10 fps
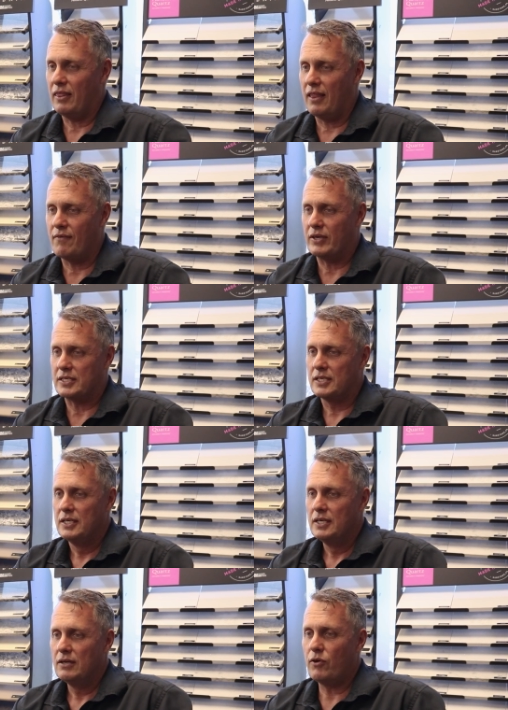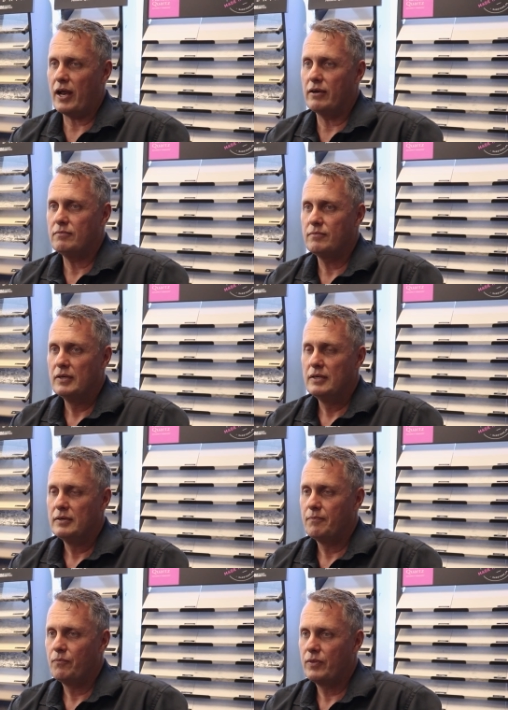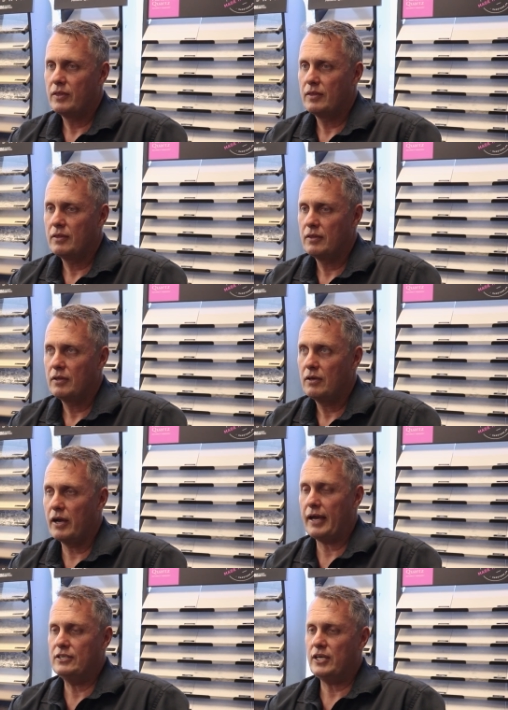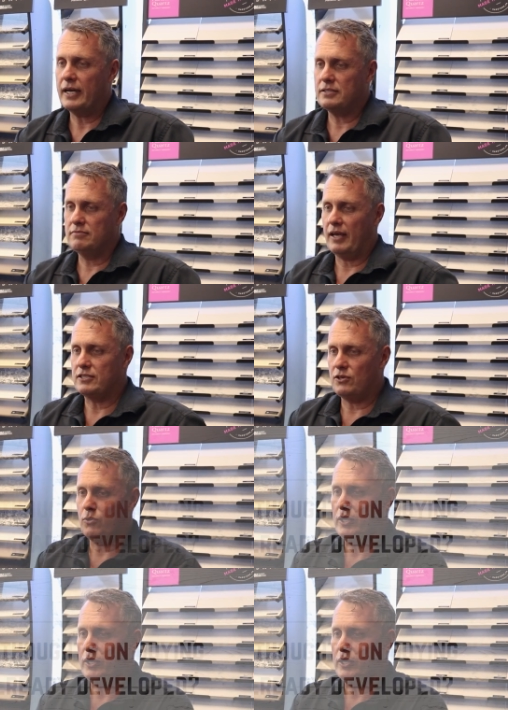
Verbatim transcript: love it. Right, Jackson. Okay, Jackson, thanks for your